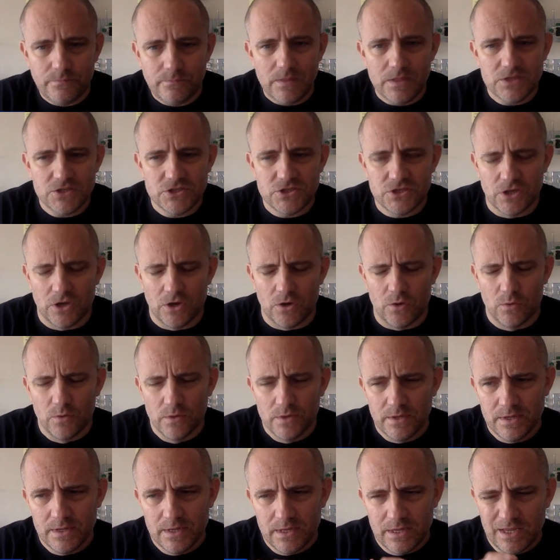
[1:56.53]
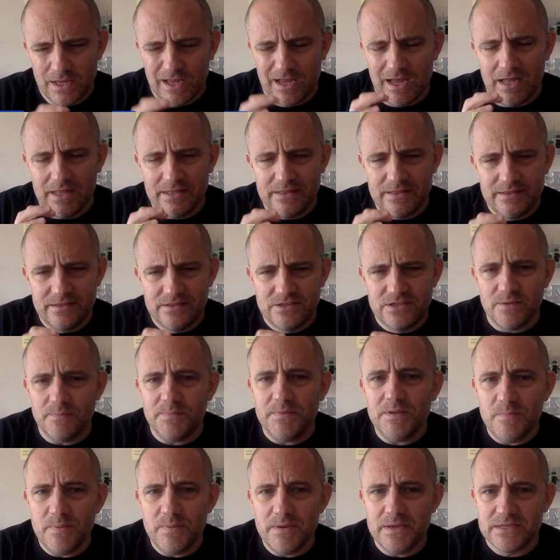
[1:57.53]
so, it's
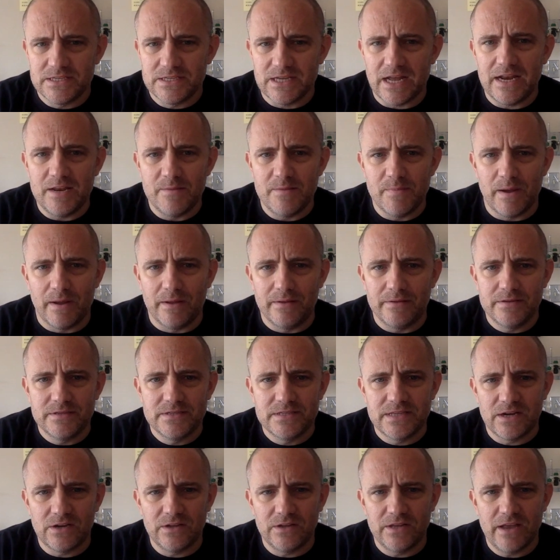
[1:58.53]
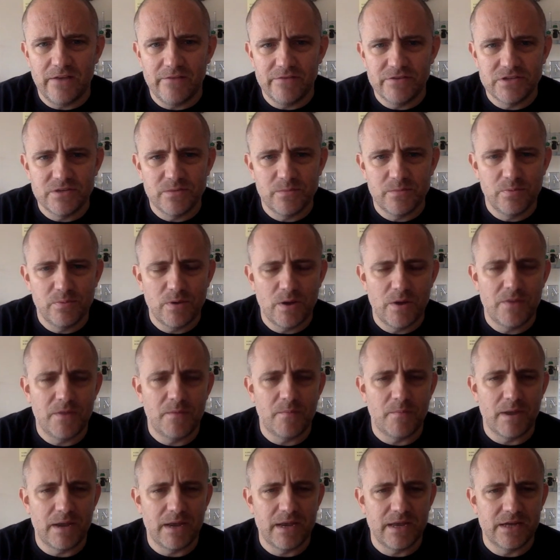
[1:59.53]
something to be excited about. It's not only Everson Pereira that
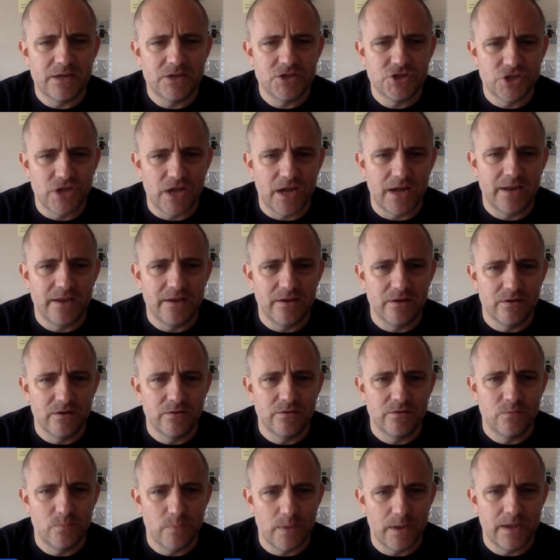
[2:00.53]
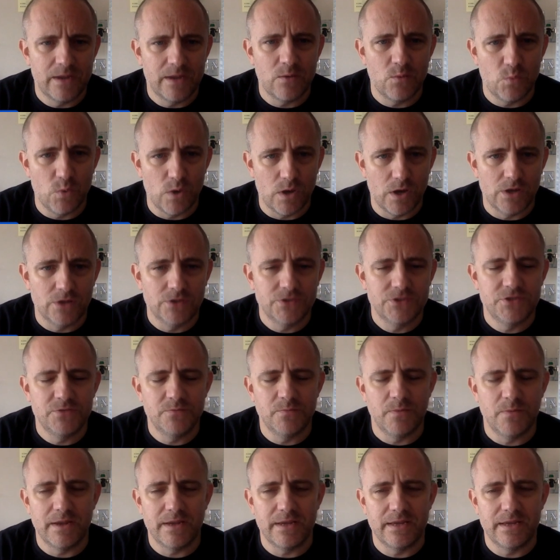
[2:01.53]
might get a shot here. You might get Wells. You might